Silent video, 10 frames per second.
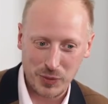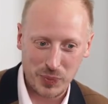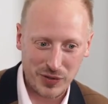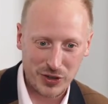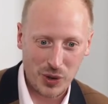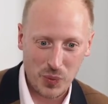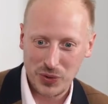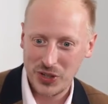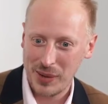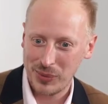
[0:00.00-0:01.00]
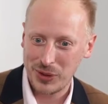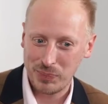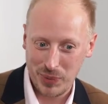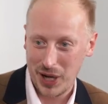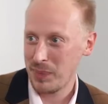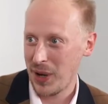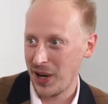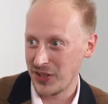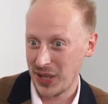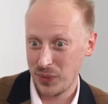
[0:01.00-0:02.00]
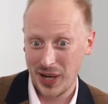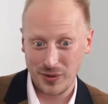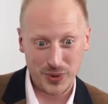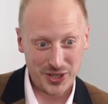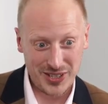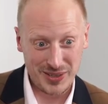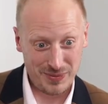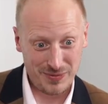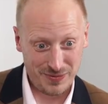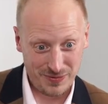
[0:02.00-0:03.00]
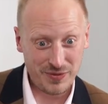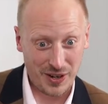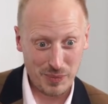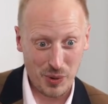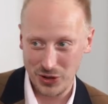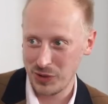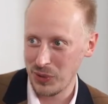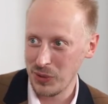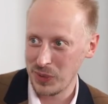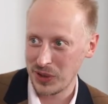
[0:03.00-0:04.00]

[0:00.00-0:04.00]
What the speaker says: But if someone is able to bypass that WAF, which is very possible